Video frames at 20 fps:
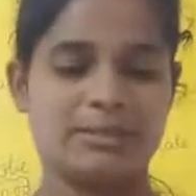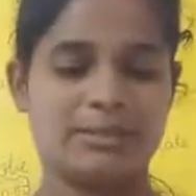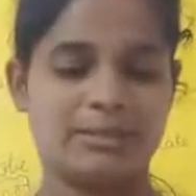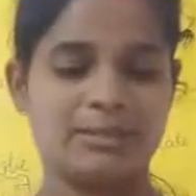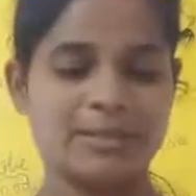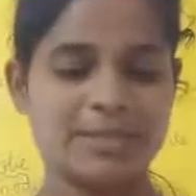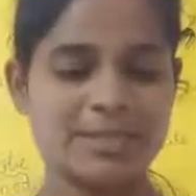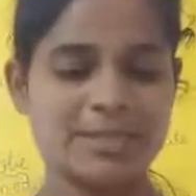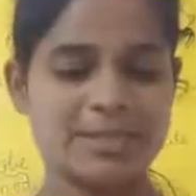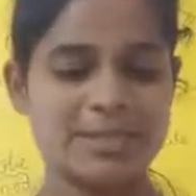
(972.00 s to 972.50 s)

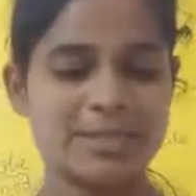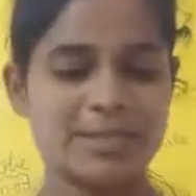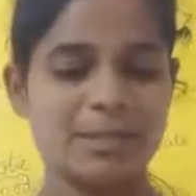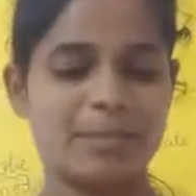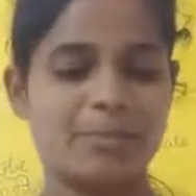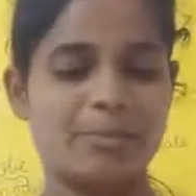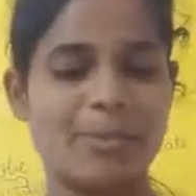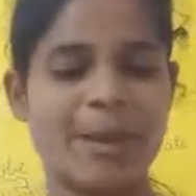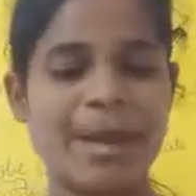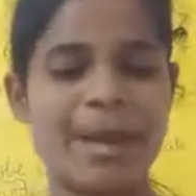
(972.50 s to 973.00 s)
this
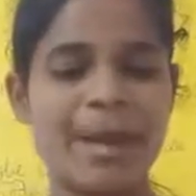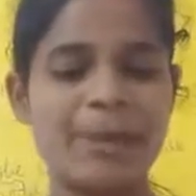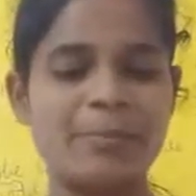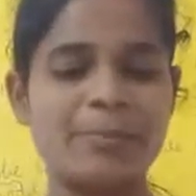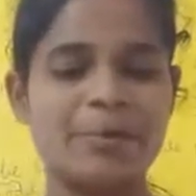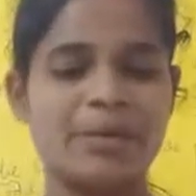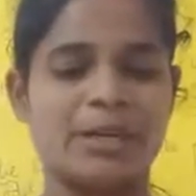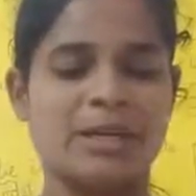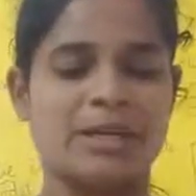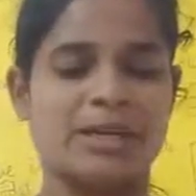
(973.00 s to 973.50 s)

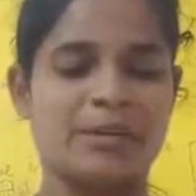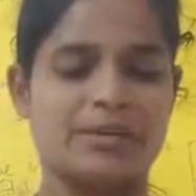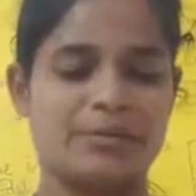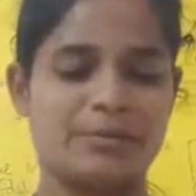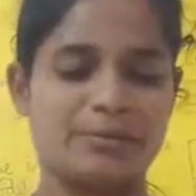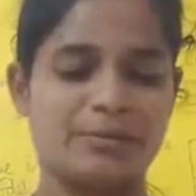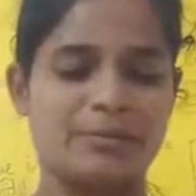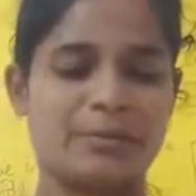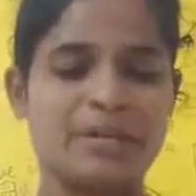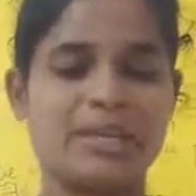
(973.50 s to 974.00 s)
map,
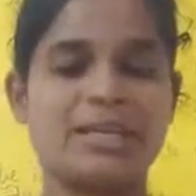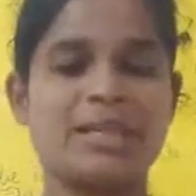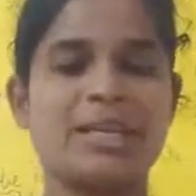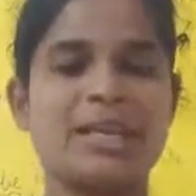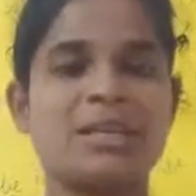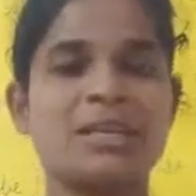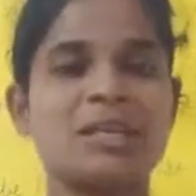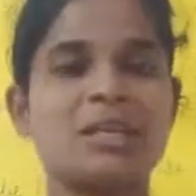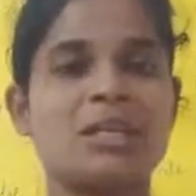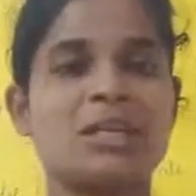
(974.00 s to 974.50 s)
we
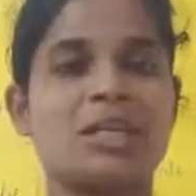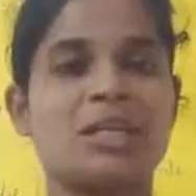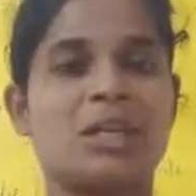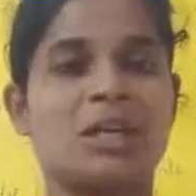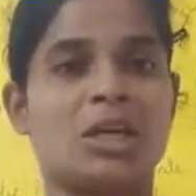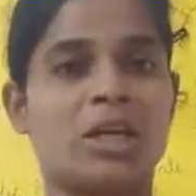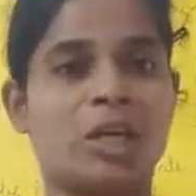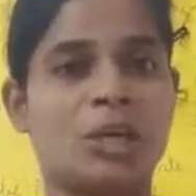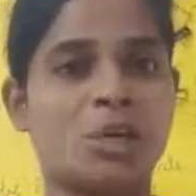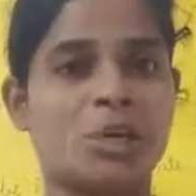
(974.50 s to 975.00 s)
can
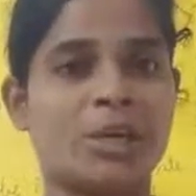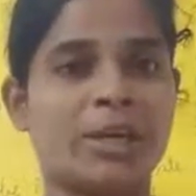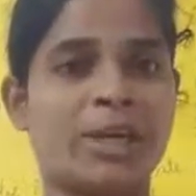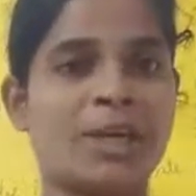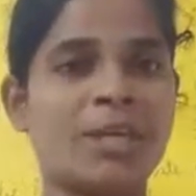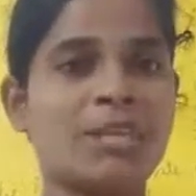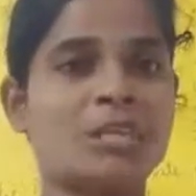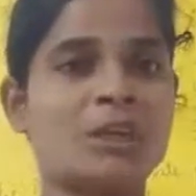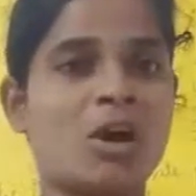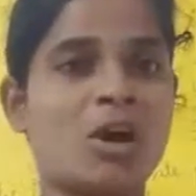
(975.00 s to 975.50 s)

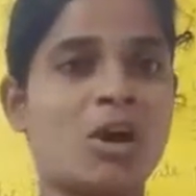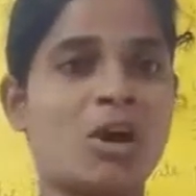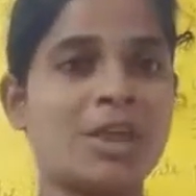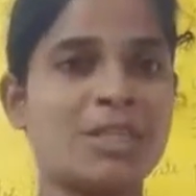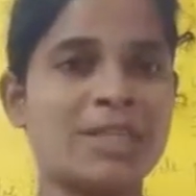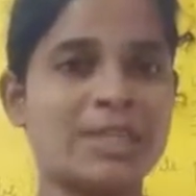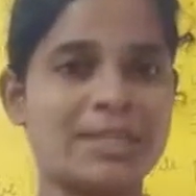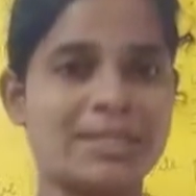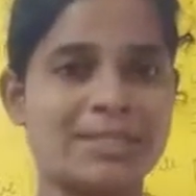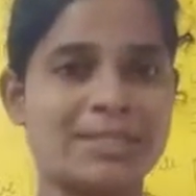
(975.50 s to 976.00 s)
locate all
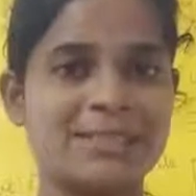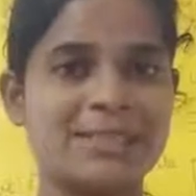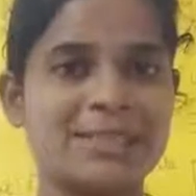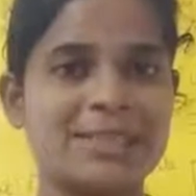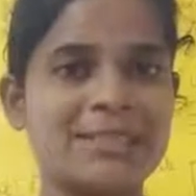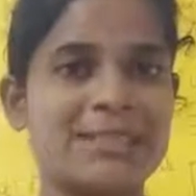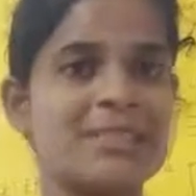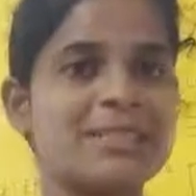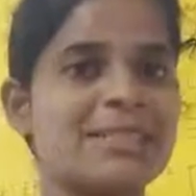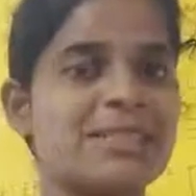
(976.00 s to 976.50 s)
the
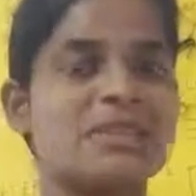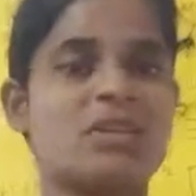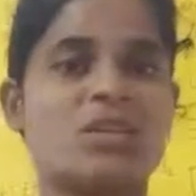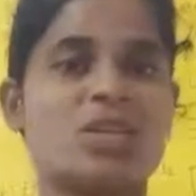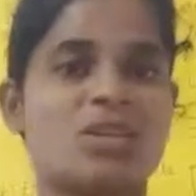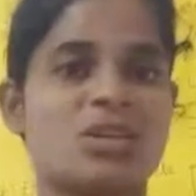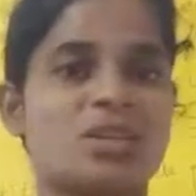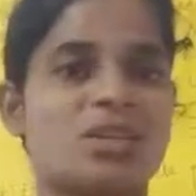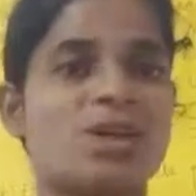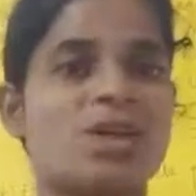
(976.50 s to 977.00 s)
countries,
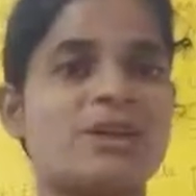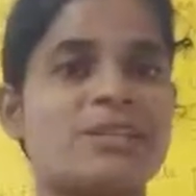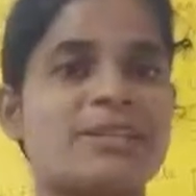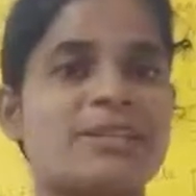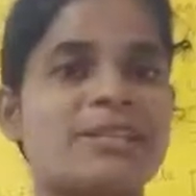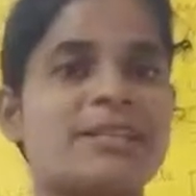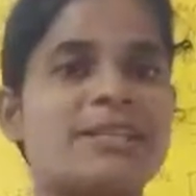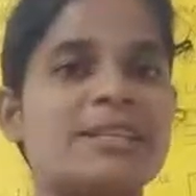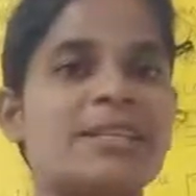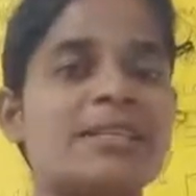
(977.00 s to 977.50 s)

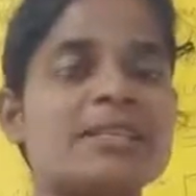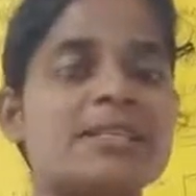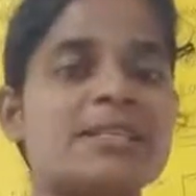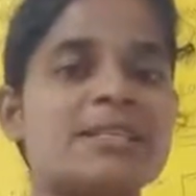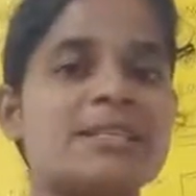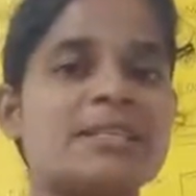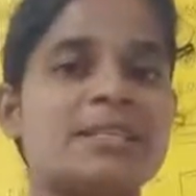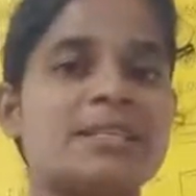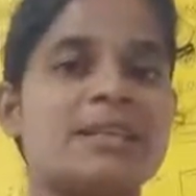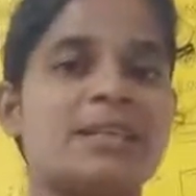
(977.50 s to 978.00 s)
continents
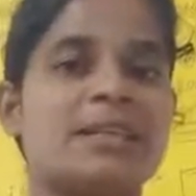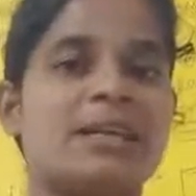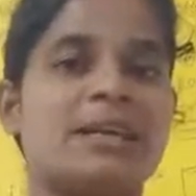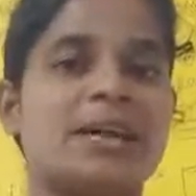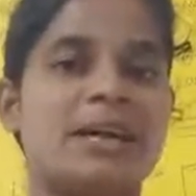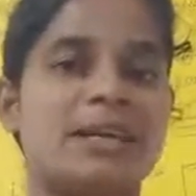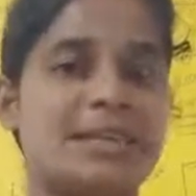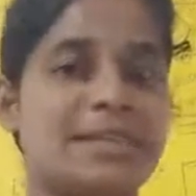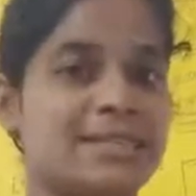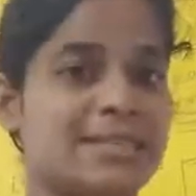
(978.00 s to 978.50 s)

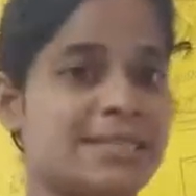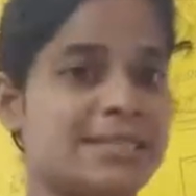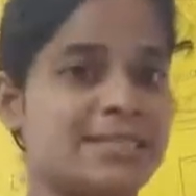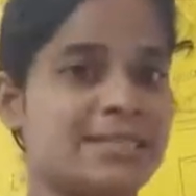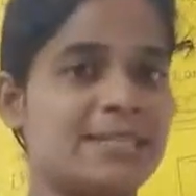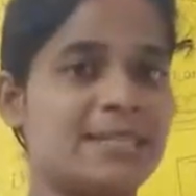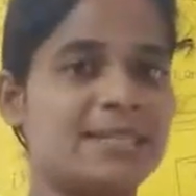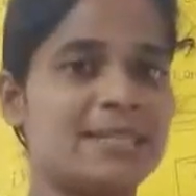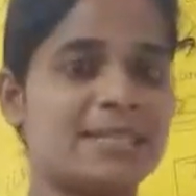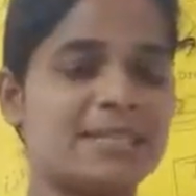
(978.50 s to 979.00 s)
and
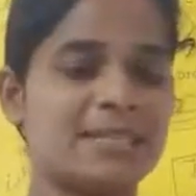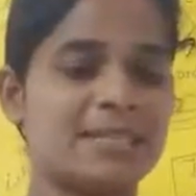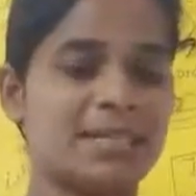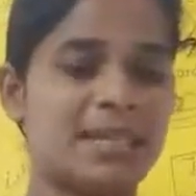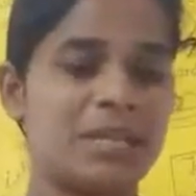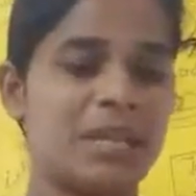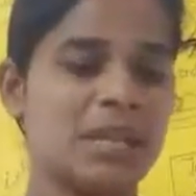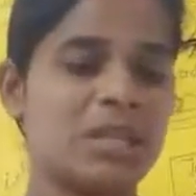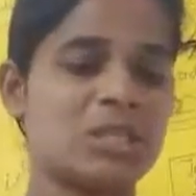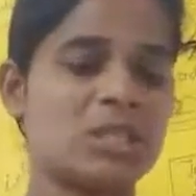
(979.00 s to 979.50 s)
cities
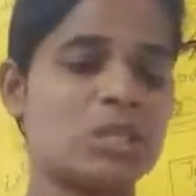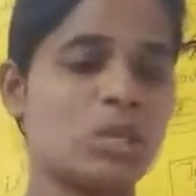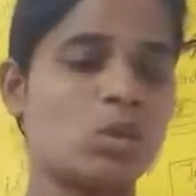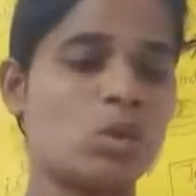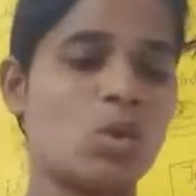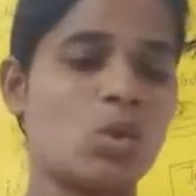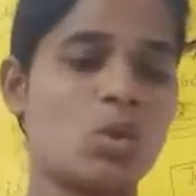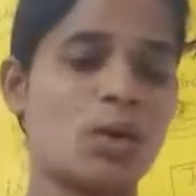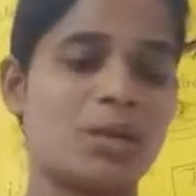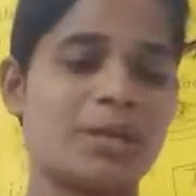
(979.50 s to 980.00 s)
and
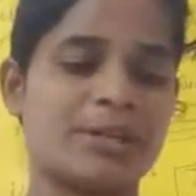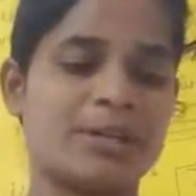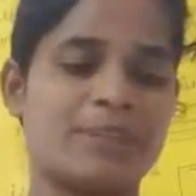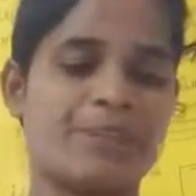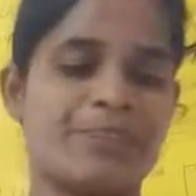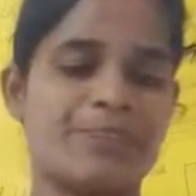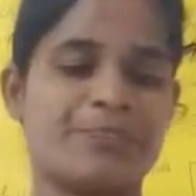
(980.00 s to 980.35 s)
so on.